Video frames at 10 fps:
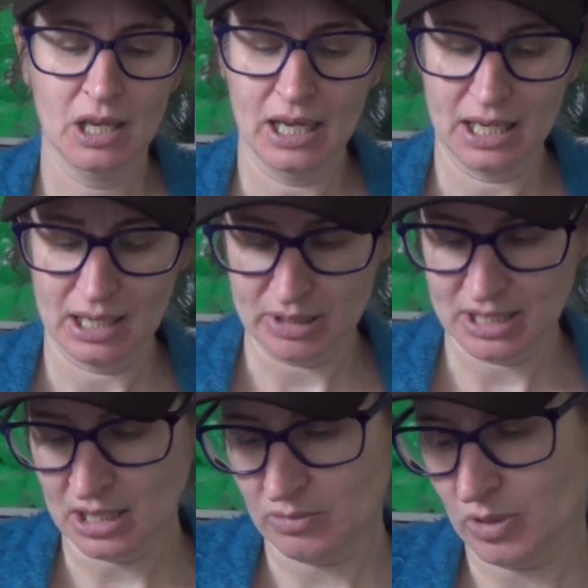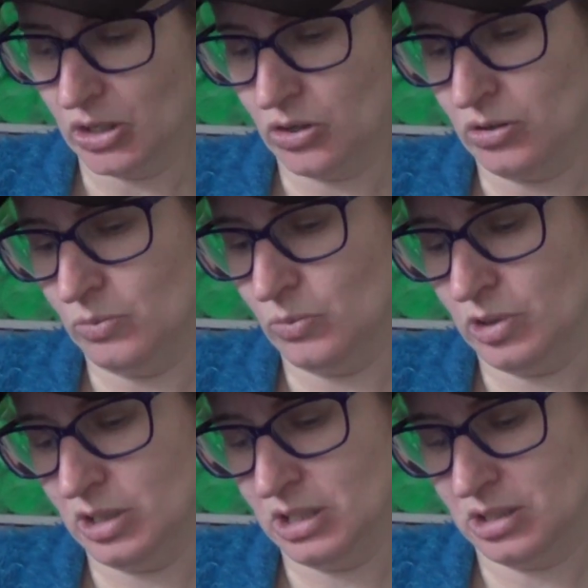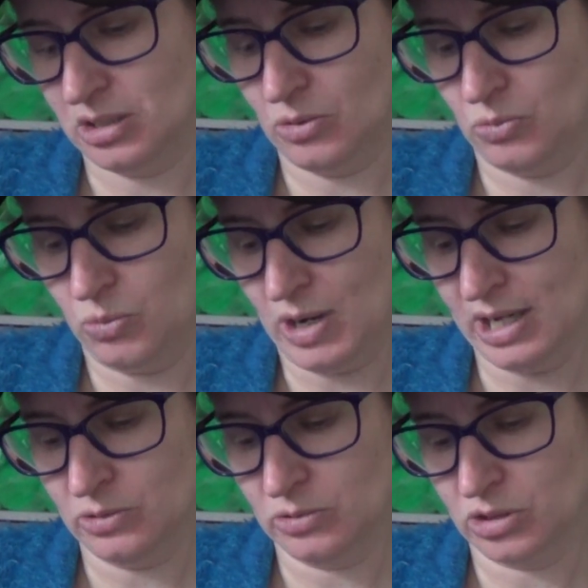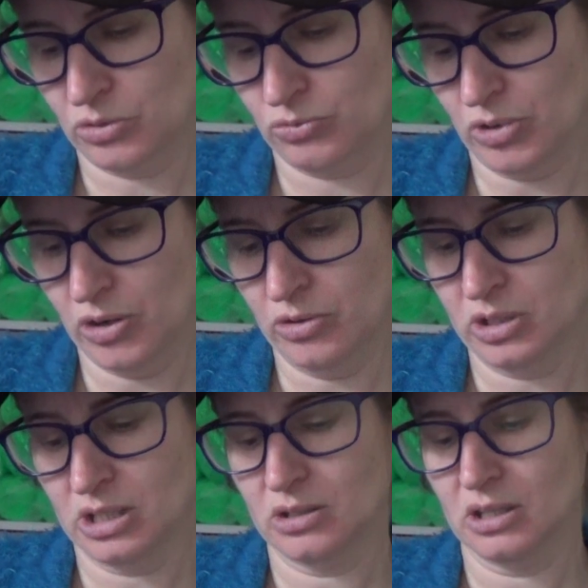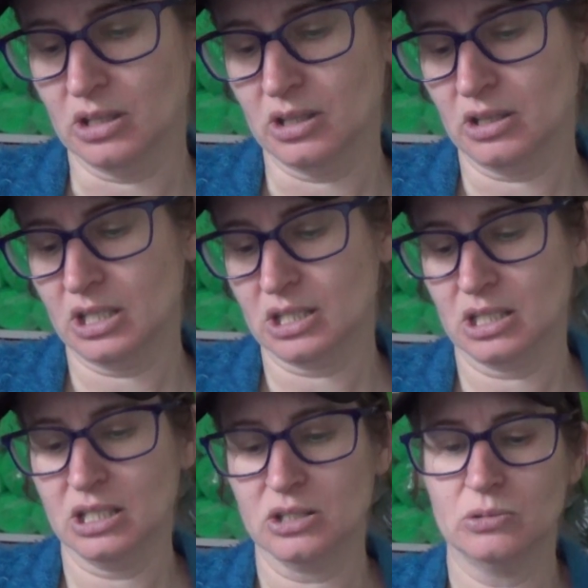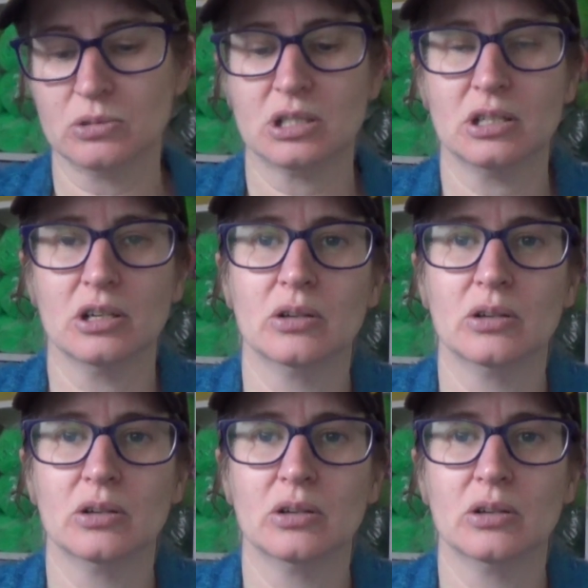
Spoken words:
And my second one I got was Wales Road. This is also